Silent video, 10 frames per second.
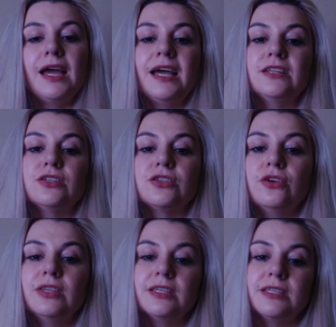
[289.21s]
And so
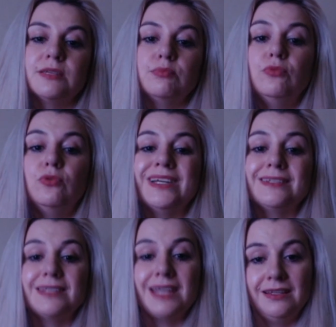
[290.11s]
this is more
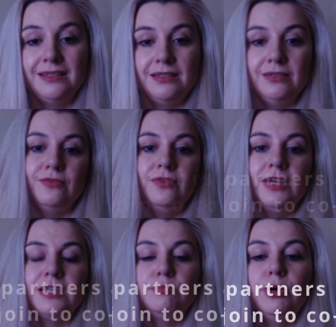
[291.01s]
intensive
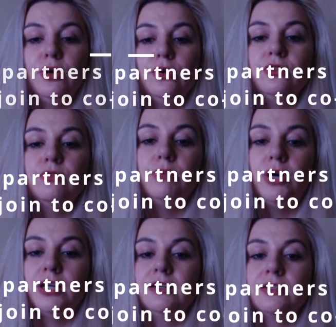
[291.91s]
as both
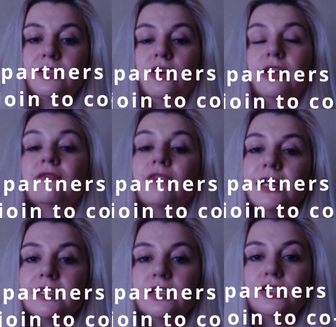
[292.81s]
partners are
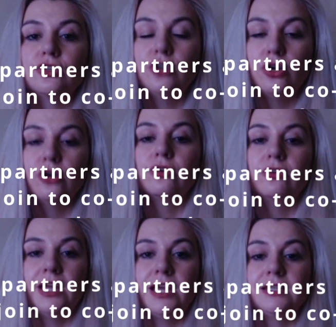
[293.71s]
invited to
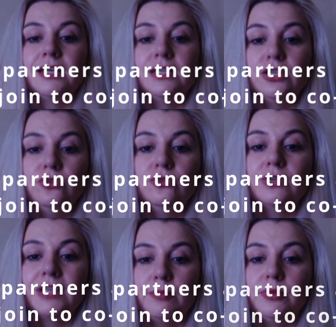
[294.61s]
co-create a new
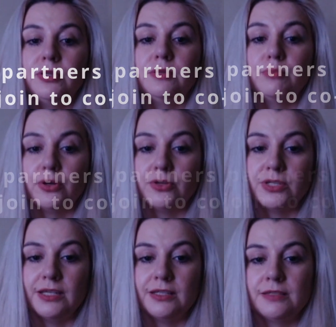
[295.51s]
couple
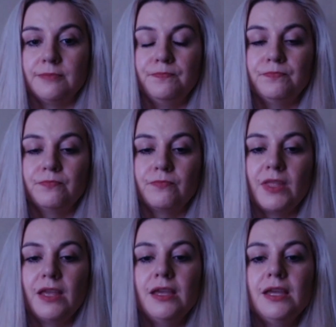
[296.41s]
process.
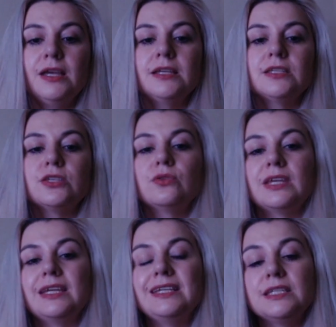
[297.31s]
So the
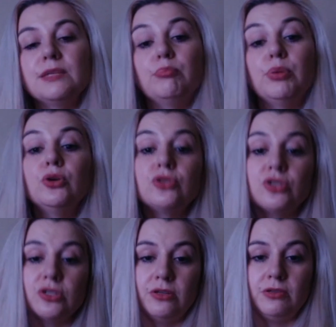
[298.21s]

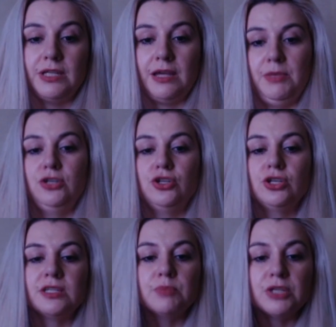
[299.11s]
interpersonal
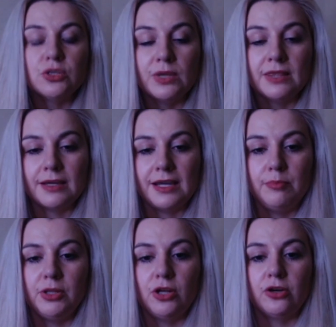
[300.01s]
dimensions between the
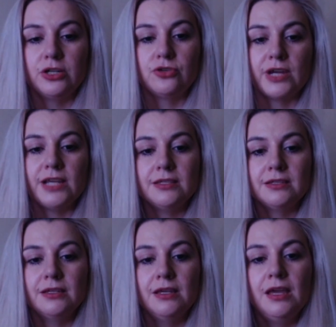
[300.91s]
couple are addressed
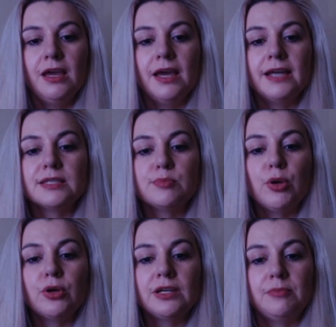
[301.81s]
and
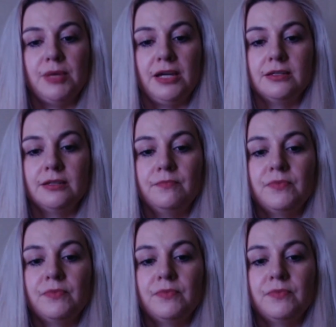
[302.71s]
spoken about.